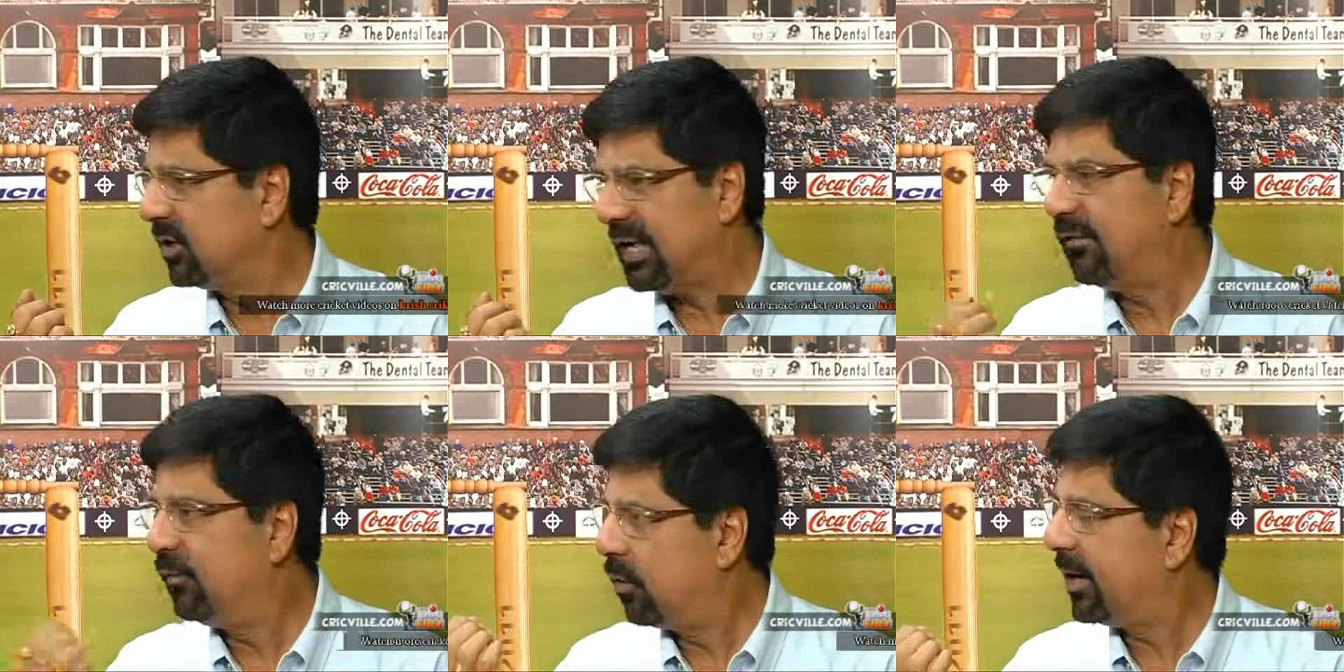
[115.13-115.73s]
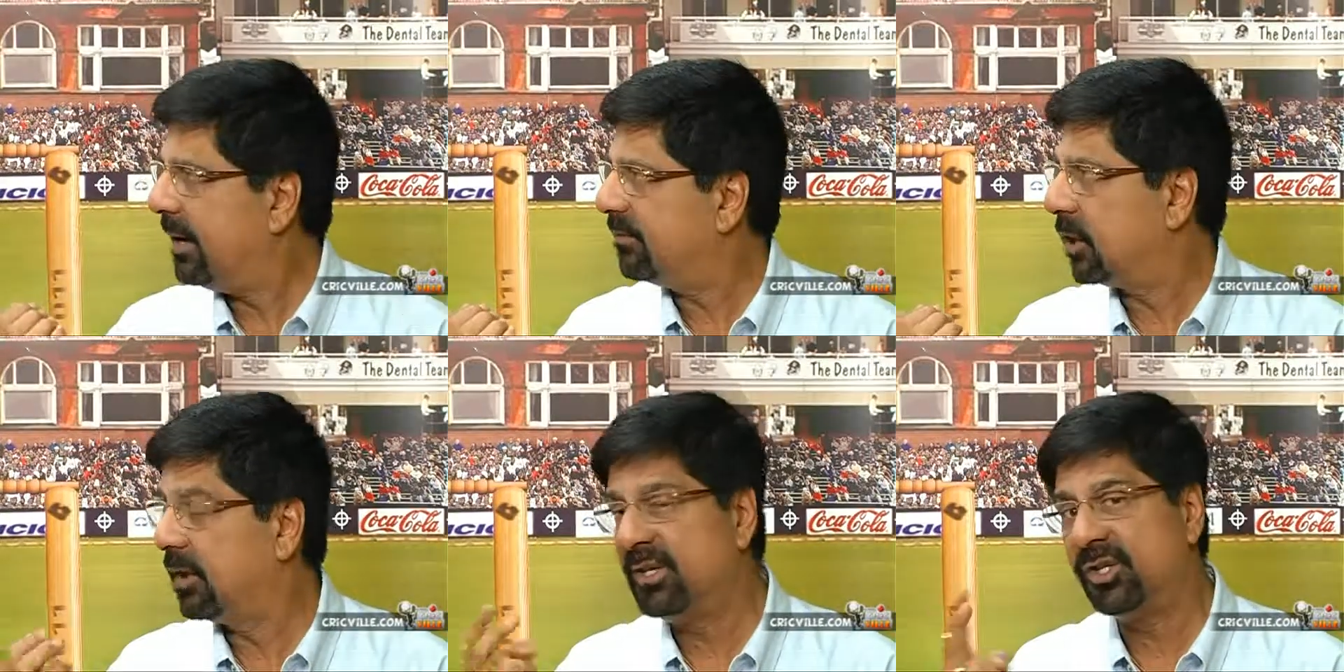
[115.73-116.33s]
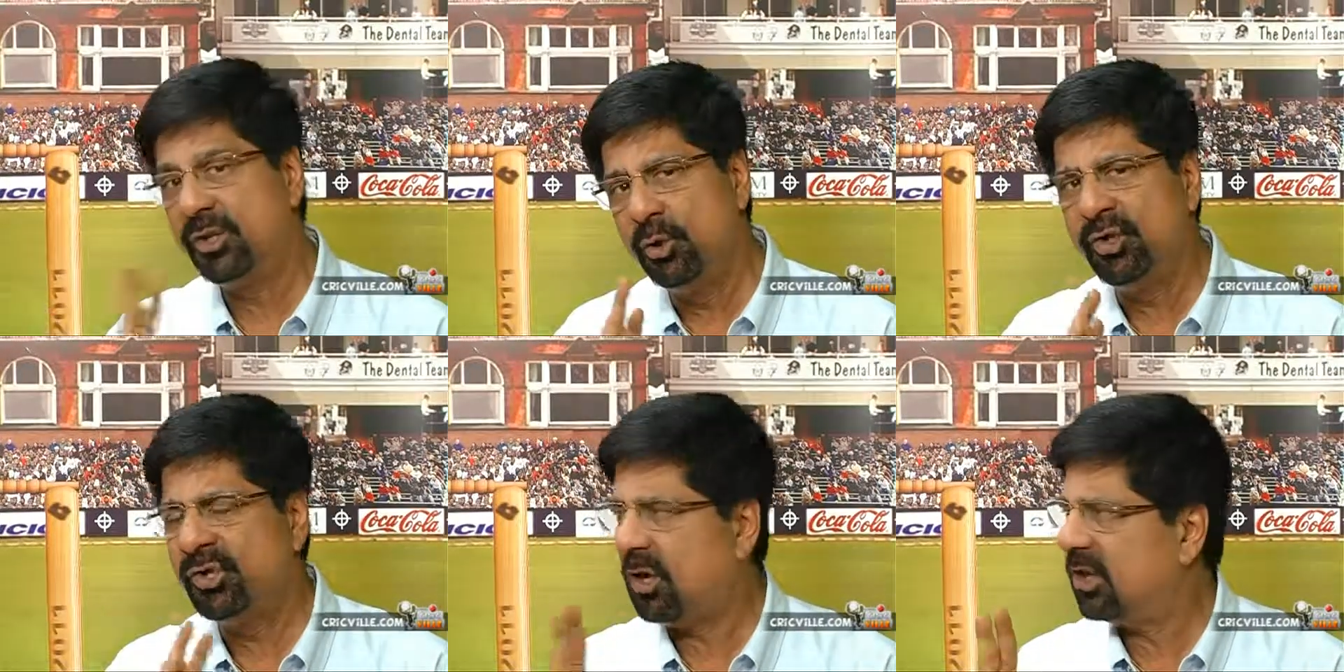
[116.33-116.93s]
So they have 4 games, out of which 2
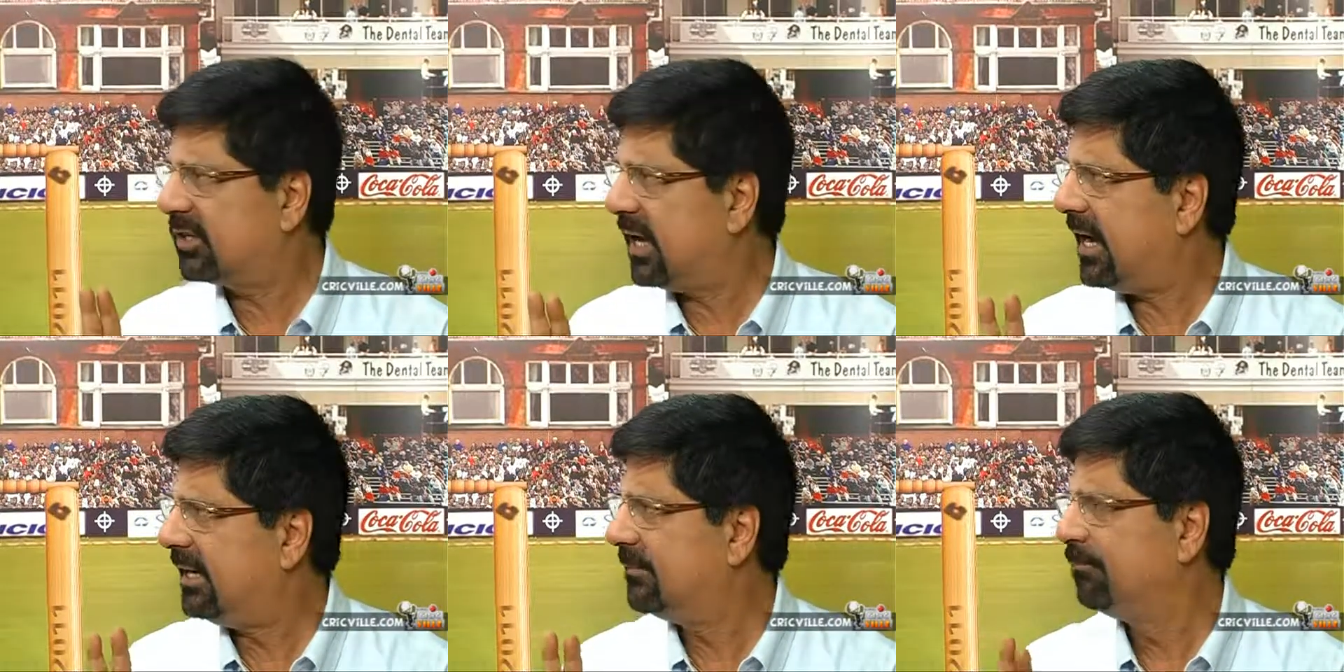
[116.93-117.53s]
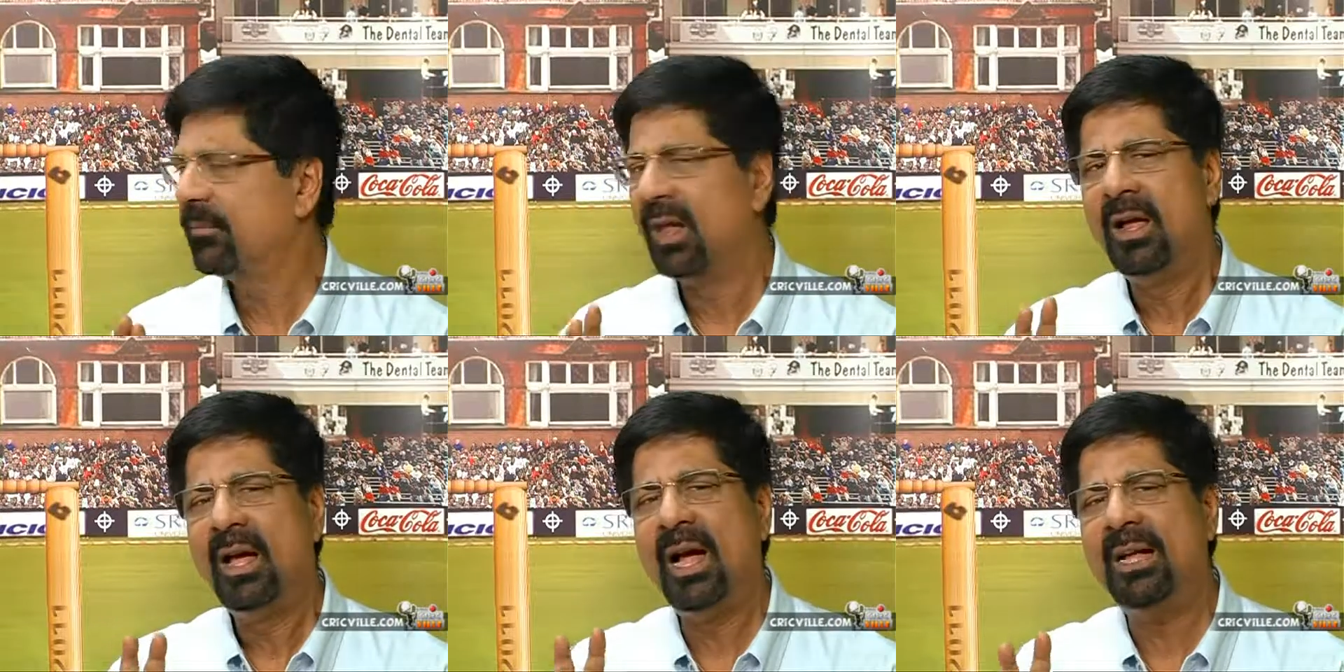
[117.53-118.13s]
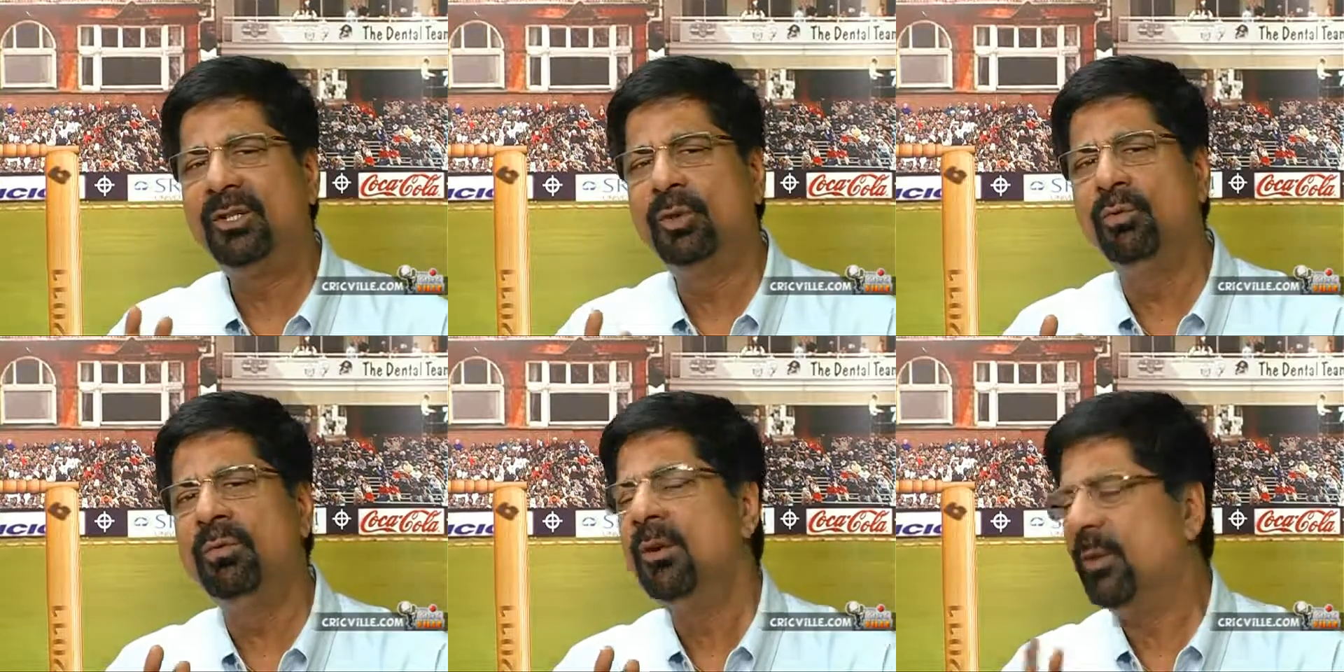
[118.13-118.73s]
strong sides and
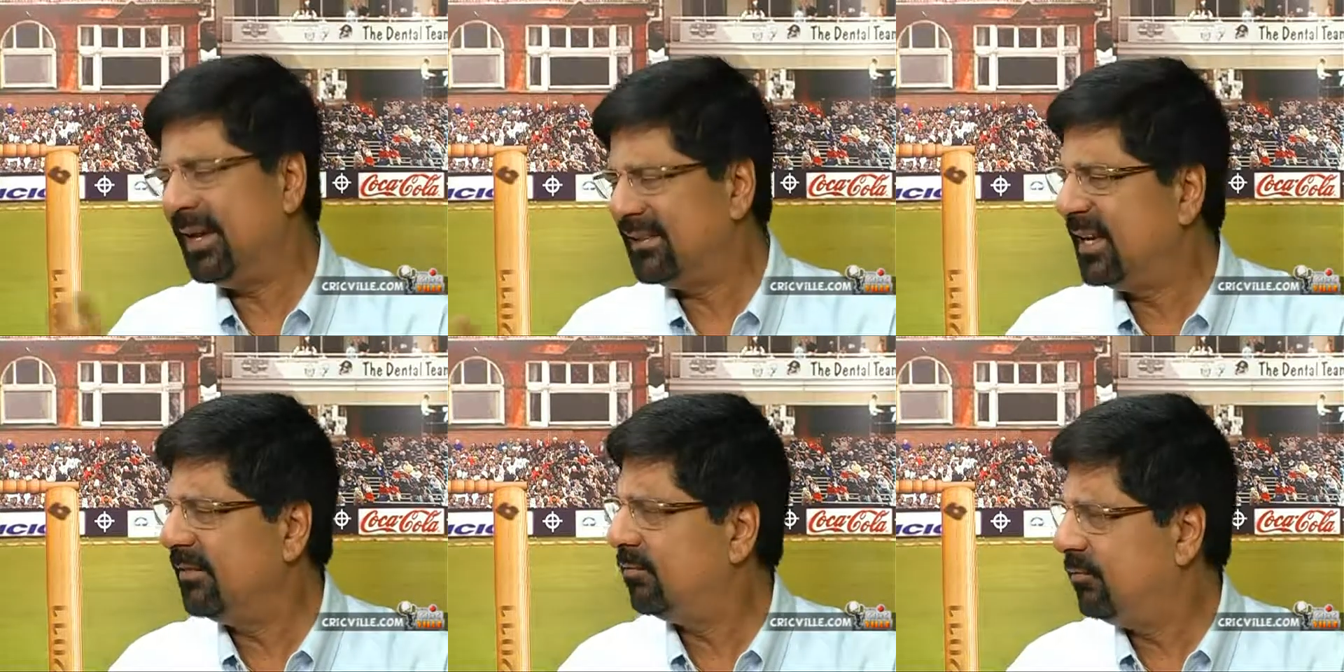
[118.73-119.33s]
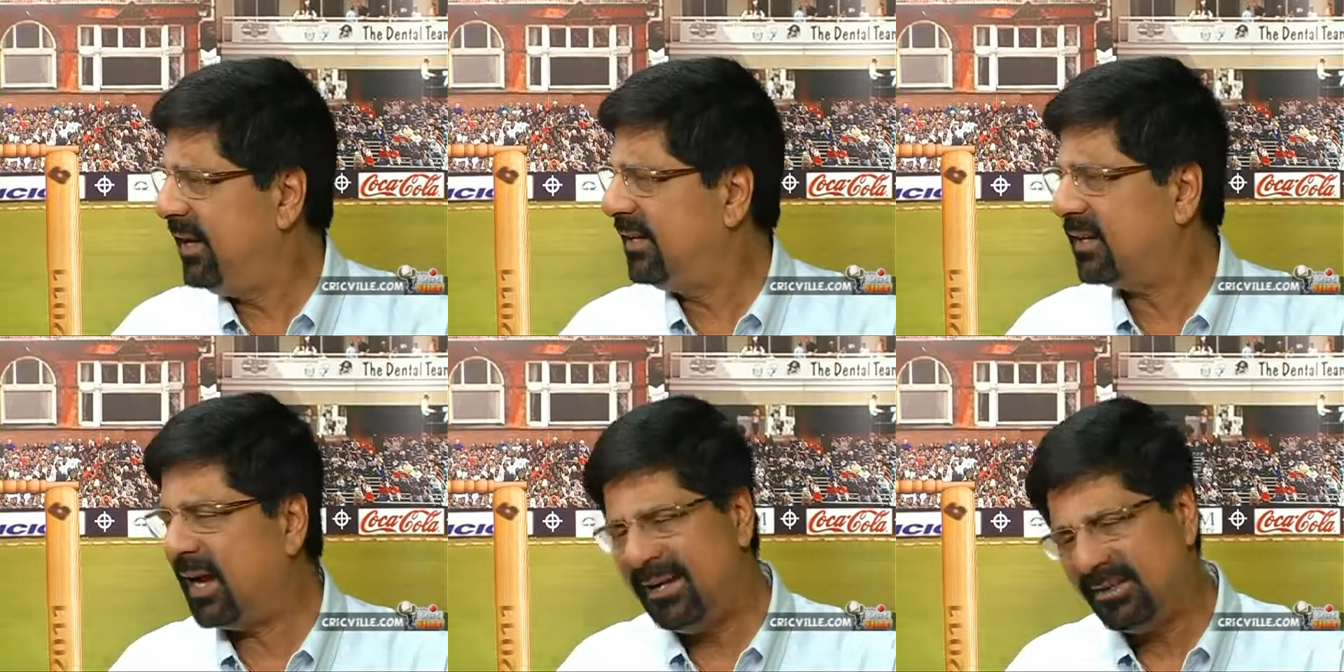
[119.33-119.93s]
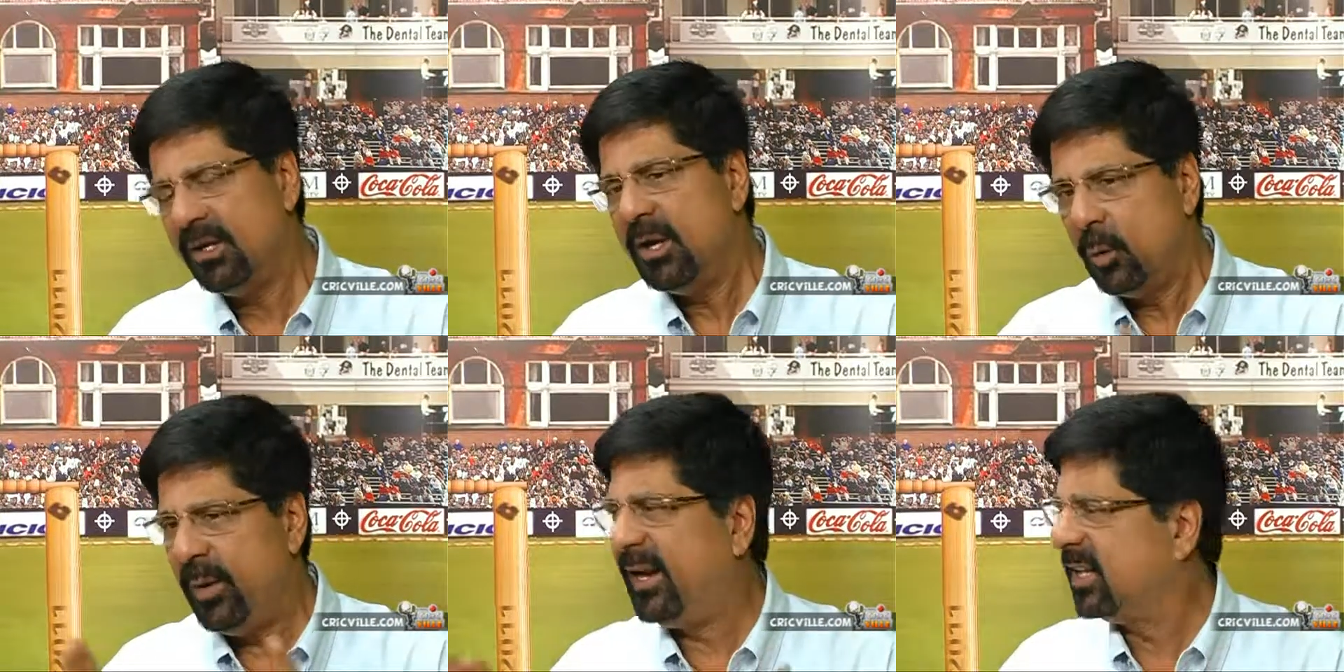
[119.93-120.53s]
2, when I say weak sides,
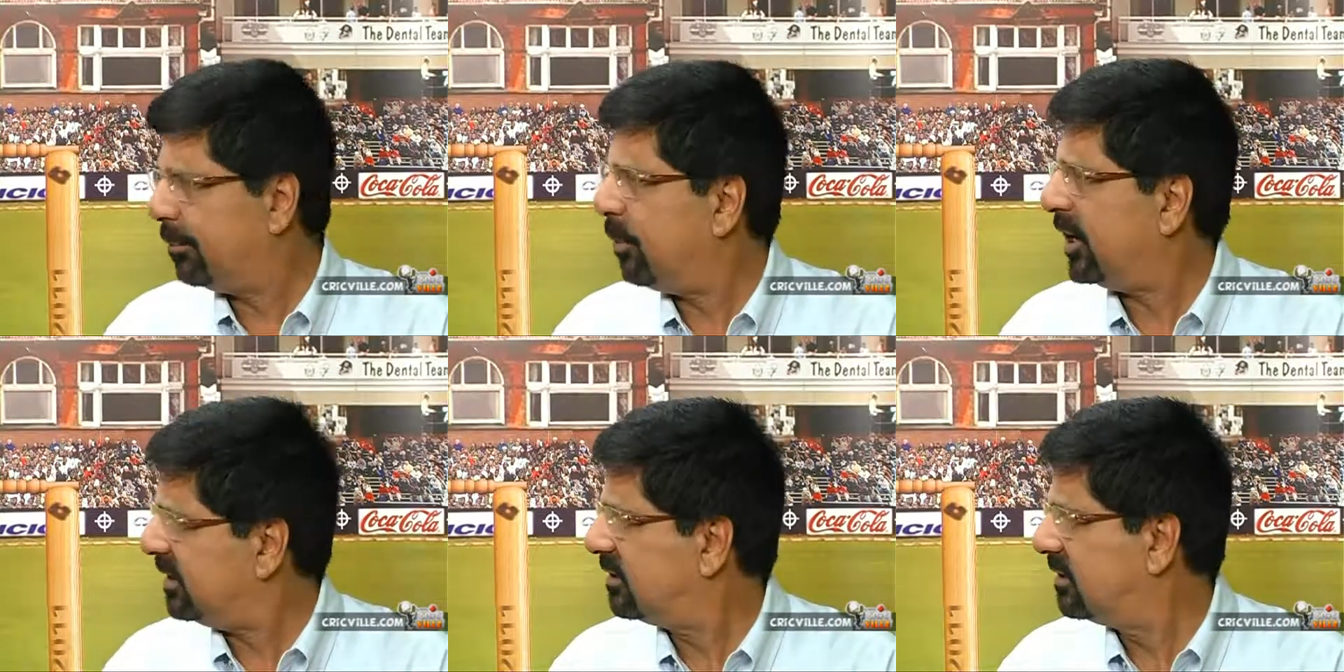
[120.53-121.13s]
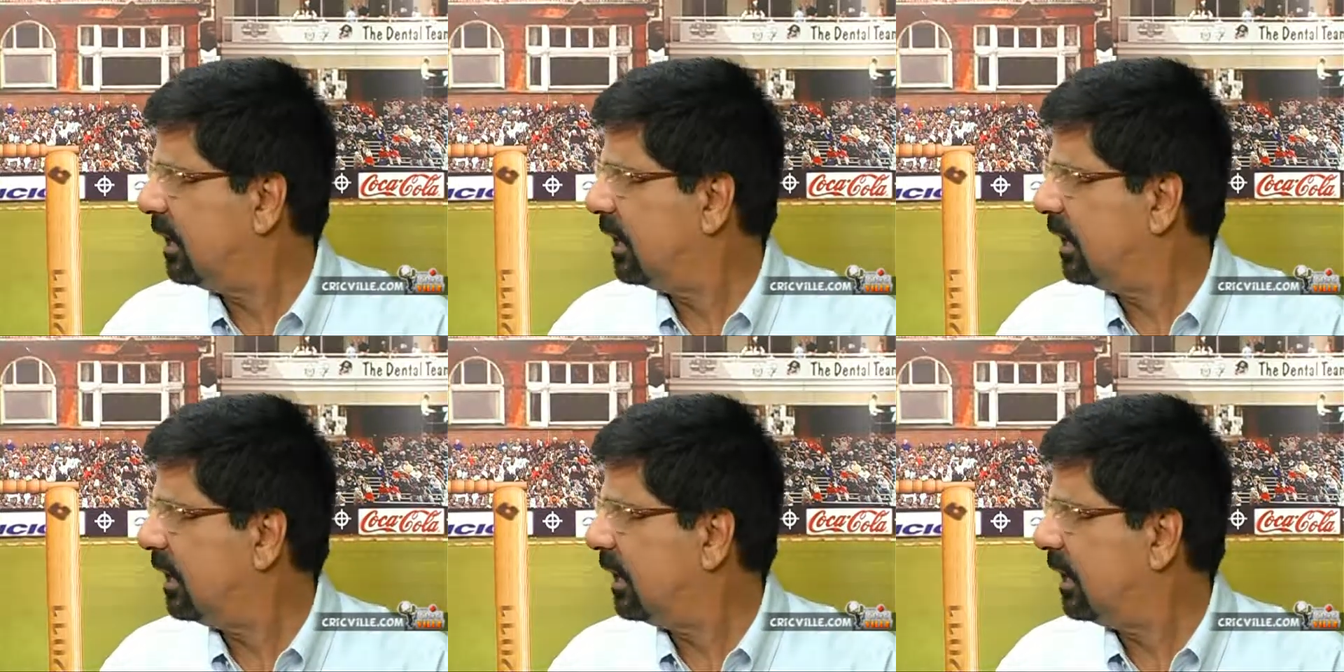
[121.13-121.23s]
weak in the points.